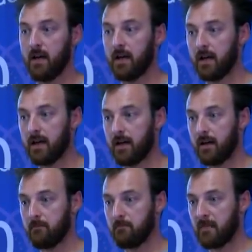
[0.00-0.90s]

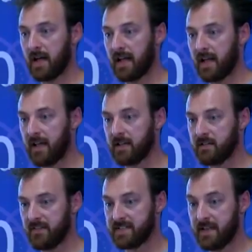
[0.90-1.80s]

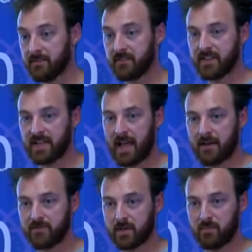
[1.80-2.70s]
and that definitely
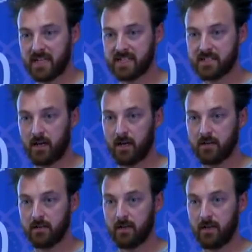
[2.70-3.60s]
have their place
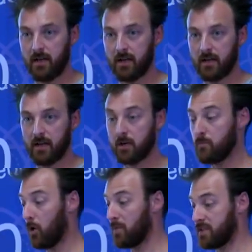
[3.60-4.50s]
on
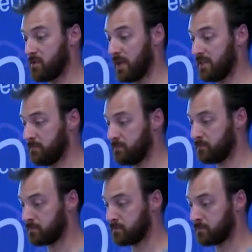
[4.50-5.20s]
mobile as well.